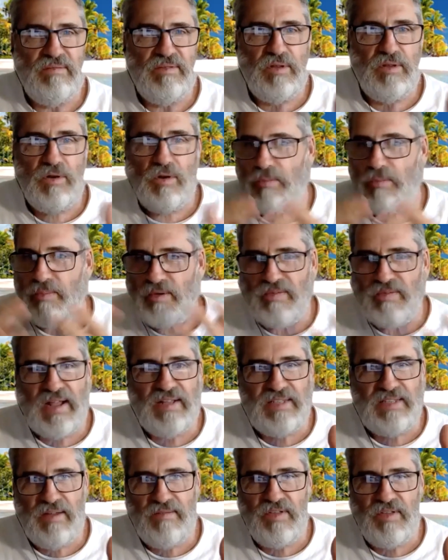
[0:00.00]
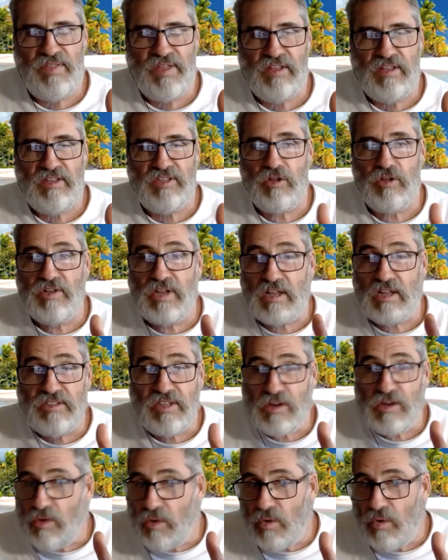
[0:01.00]
The Lord pervades everything. So does
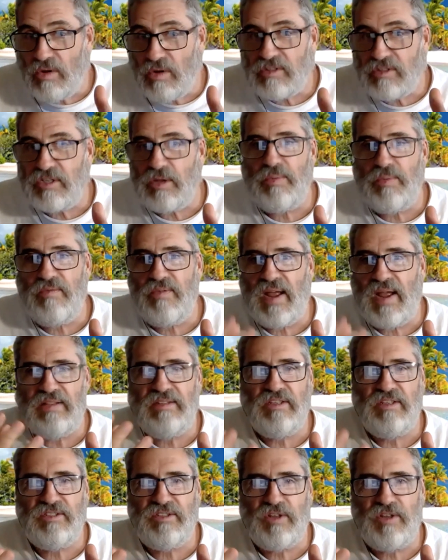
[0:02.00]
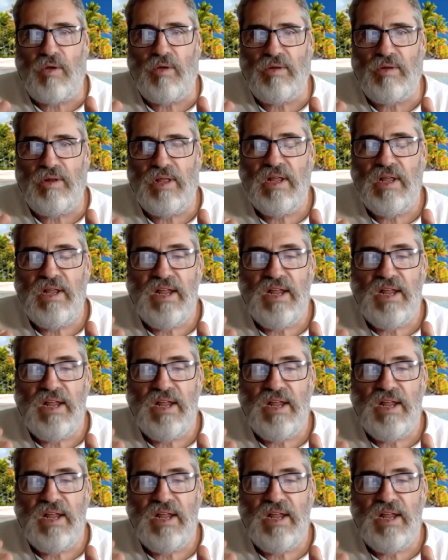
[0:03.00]
the Lord also pervade the soul?